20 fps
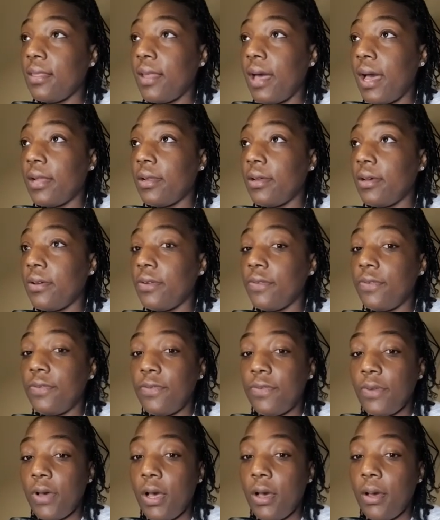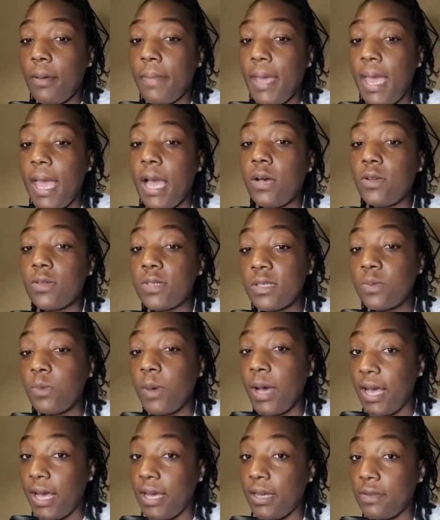a lot of
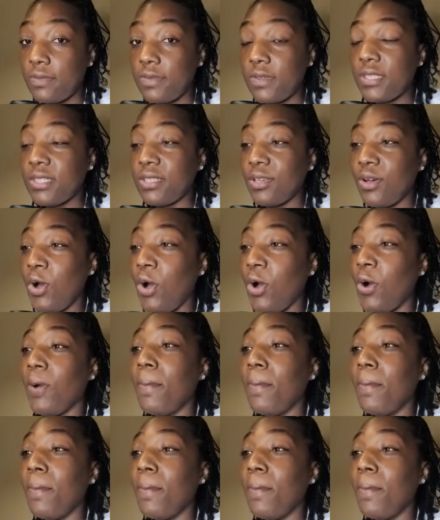housewives